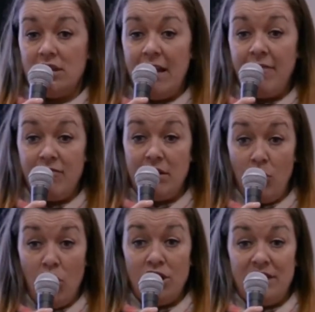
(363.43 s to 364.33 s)
every
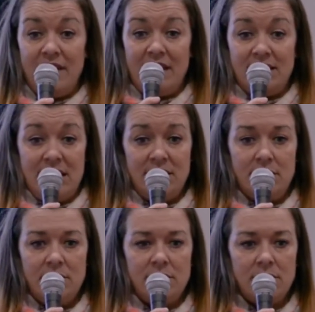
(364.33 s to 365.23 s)
word in that
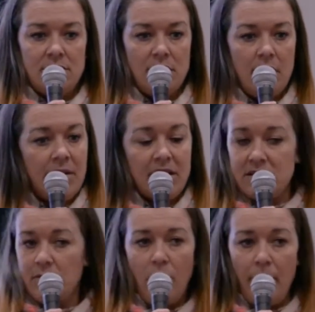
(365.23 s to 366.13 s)
sentence, because
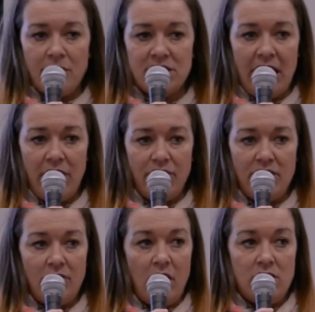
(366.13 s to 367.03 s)
they weren't put together in
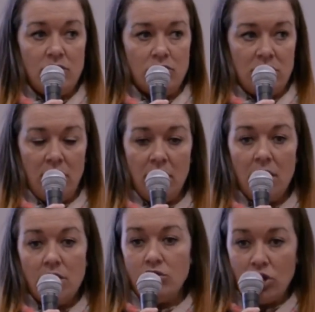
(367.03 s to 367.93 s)
the right order,
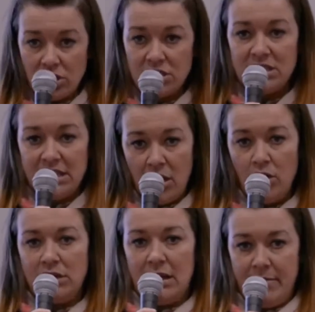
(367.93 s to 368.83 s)
you couldn't
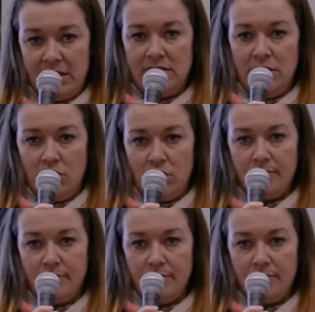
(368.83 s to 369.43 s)
decode that message.